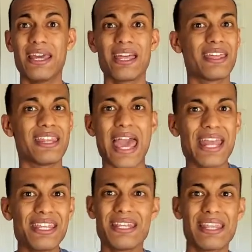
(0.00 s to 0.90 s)
than
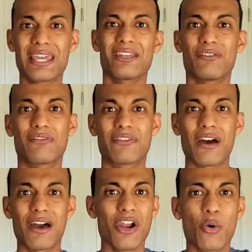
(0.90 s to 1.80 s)
any negative
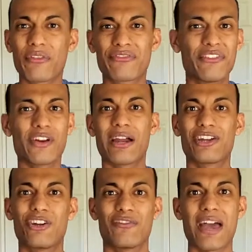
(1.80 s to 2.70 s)
thought or fear I
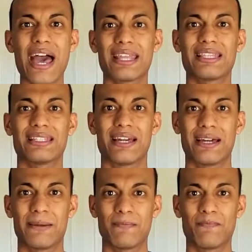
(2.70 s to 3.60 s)
could have had at the time.